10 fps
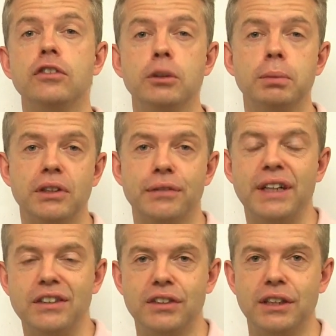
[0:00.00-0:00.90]
super
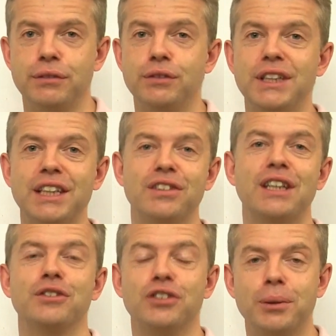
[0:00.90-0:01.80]
defensive. If you get
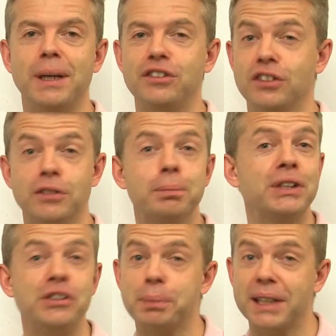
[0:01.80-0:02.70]
dealt 2 aces,
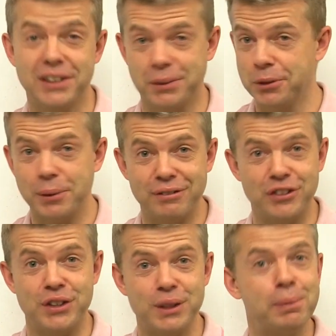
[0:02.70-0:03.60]
please play them,
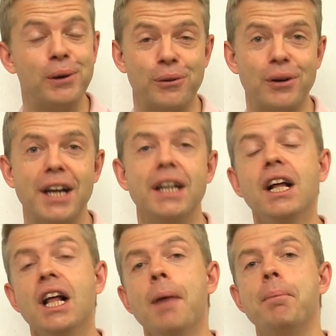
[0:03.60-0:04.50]
whoever's in the pot, right?
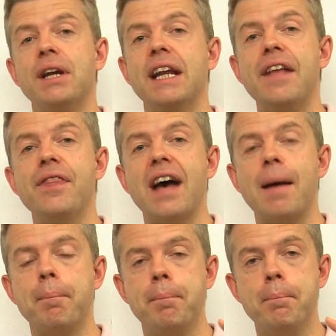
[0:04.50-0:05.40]
But in
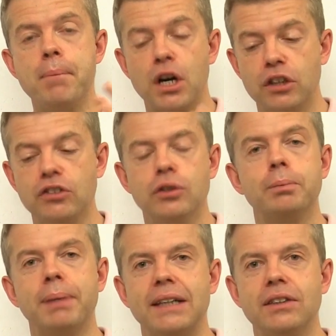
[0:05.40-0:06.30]
that marginal
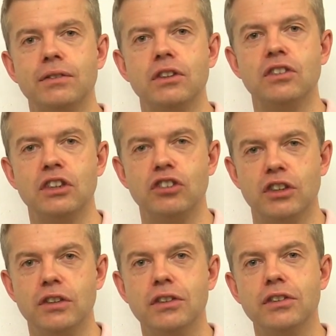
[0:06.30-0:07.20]
band of
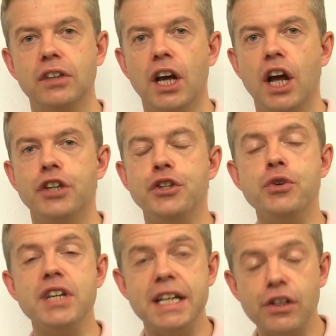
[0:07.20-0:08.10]
decisions, you
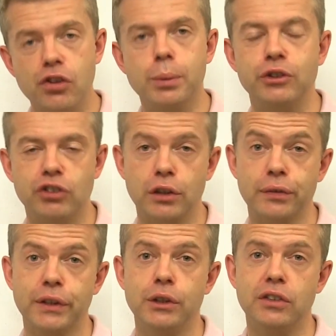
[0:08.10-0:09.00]
need to
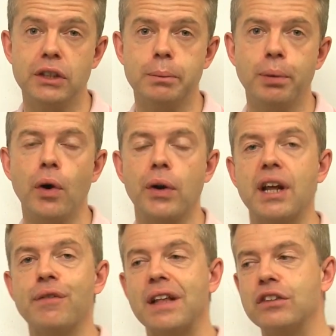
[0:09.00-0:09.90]
adjust for who's in the pot.
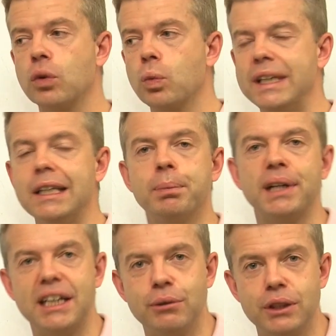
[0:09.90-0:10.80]
If there's a weak
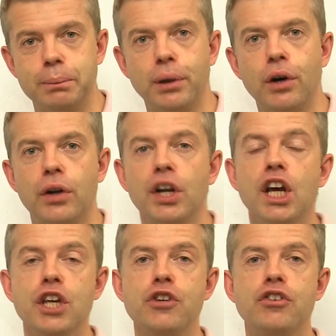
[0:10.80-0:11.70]
player in the pot,
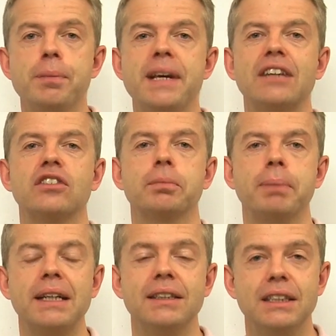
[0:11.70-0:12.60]
you should be
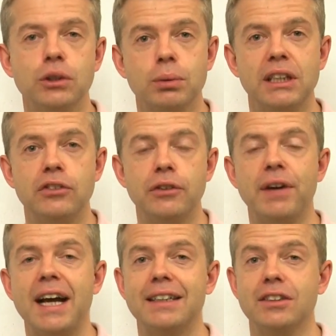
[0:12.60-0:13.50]
expanding your range of
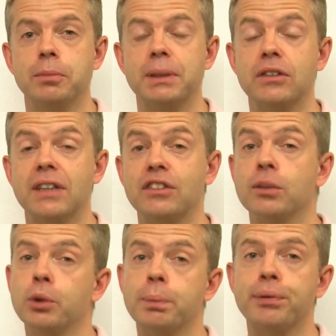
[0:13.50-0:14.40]
hands because that's
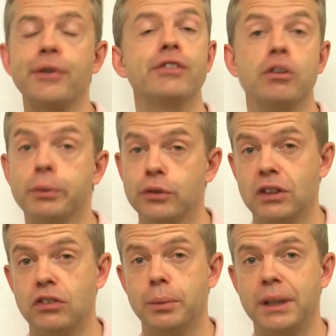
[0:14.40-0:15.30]
a more profitable
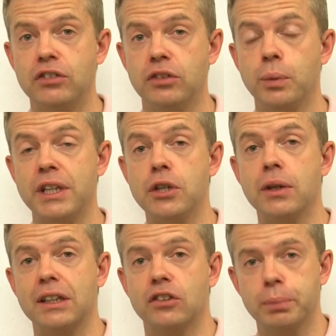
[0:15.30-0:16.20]
situation where you
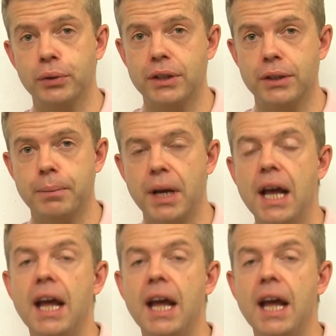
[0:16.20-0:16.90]
can exploit them.